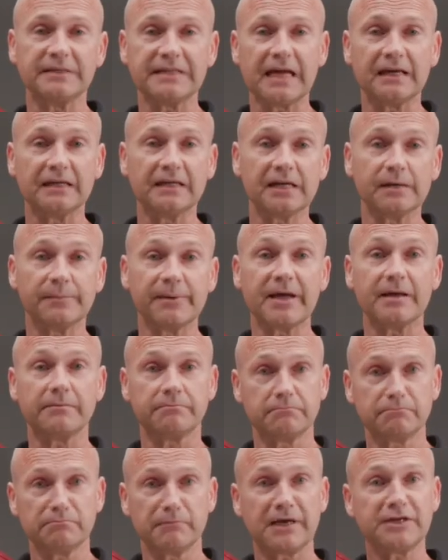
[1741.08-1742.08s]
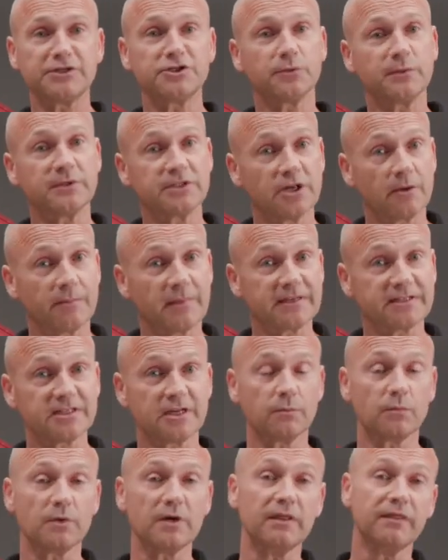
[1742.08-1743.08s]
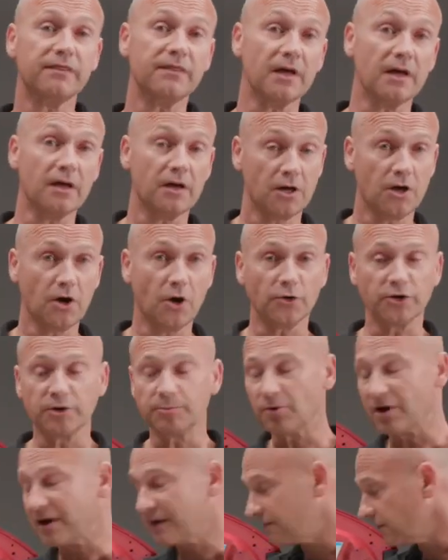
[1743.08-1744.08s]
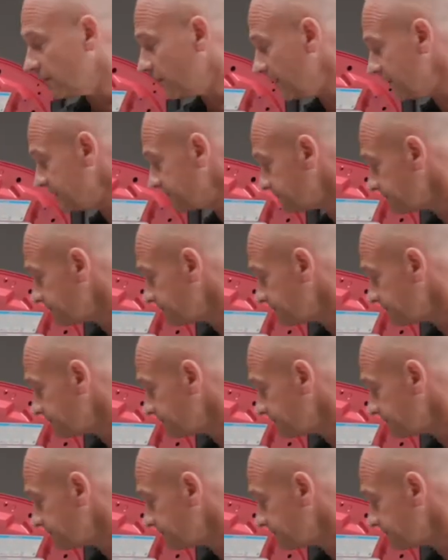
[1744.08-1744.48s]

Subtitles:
down a little bit, make sure we top that up with Honda brake fluid.